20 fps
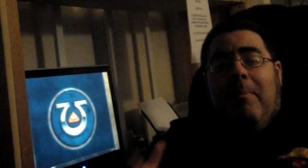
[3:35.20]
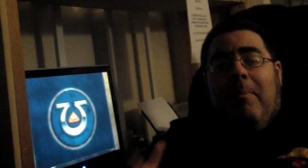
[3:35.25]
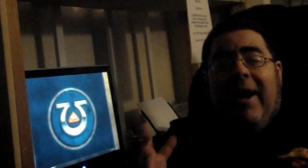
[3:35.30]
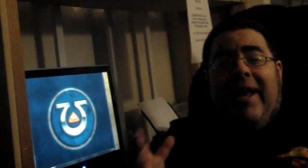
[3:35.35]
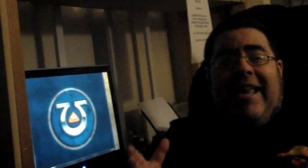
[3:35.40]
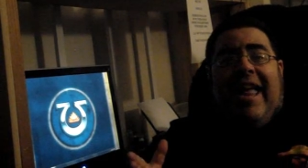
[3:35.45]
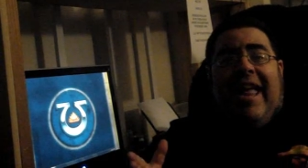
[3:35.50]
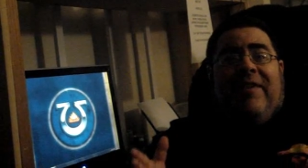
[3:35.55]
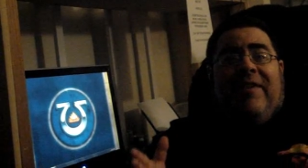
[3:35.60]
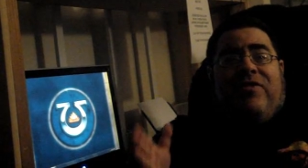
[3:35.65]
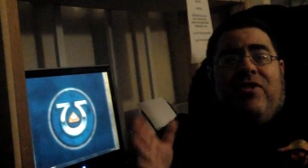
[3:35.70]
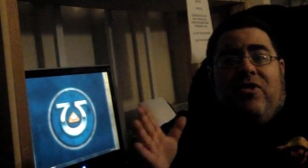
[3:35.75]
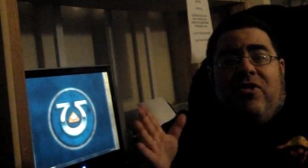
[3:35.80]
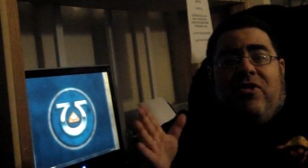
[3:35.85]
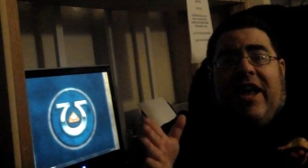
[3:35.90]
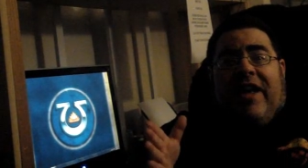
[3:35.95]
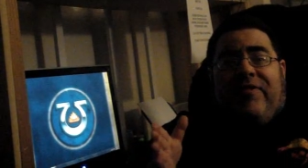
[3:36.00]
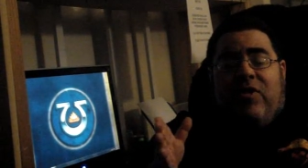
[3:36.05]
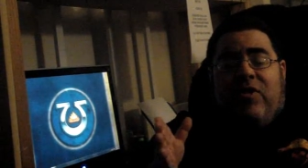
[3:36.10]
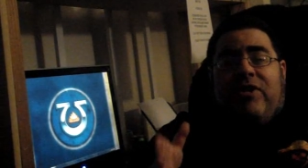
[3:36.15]
but if
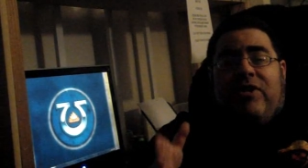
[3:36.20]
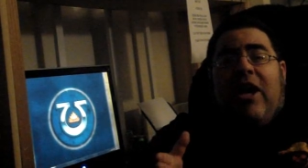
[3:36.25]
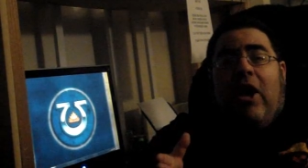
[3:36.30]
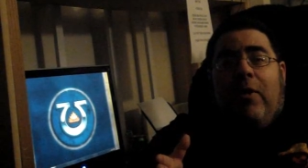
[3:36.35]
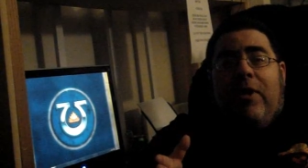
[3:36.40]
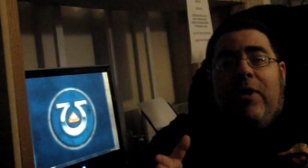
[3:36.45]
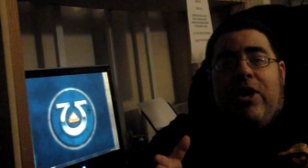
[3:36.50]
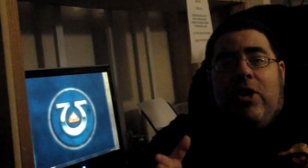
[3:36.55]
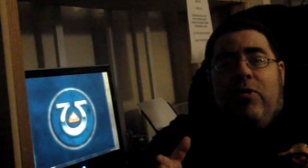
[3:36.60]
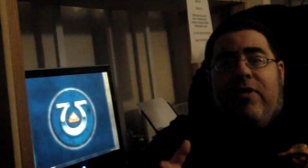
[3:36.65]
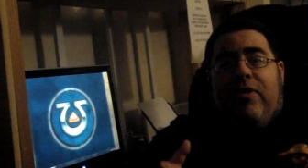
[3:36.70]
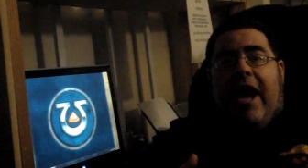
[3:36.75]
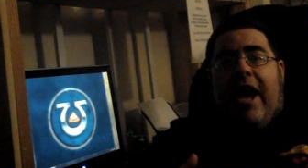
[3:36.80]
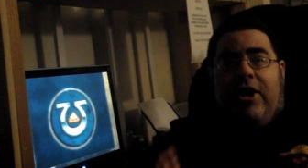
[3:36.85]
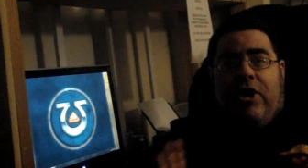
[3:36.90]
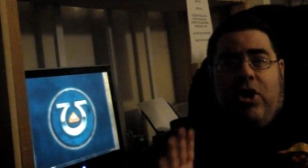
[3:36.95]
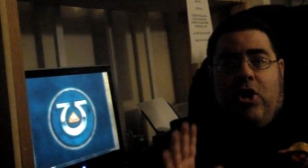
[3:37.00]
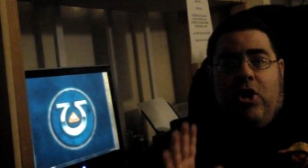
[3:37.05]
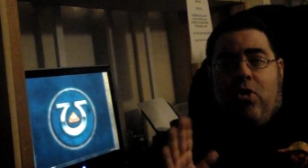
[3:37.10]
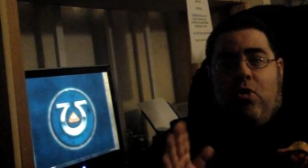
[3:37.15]
they're telling you
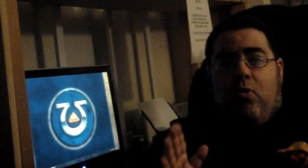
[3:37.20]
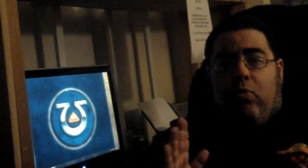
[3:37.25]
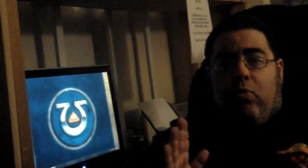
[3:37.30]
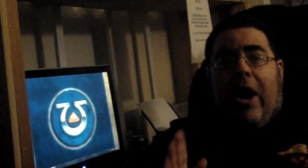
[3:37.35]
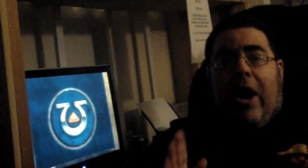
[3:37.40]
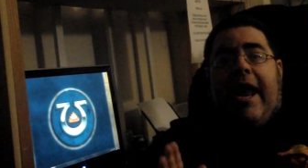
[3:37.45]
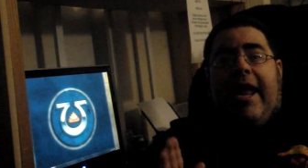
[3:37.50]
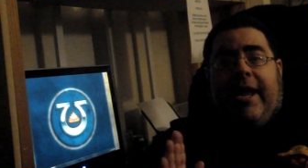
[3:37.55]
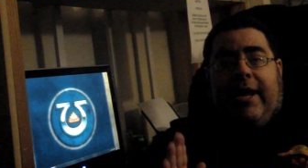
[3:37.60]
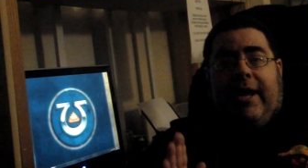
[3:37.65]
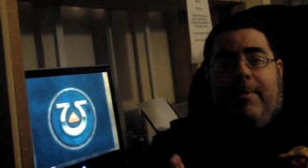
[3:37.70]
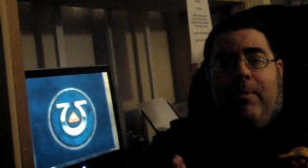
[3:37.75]
that your rank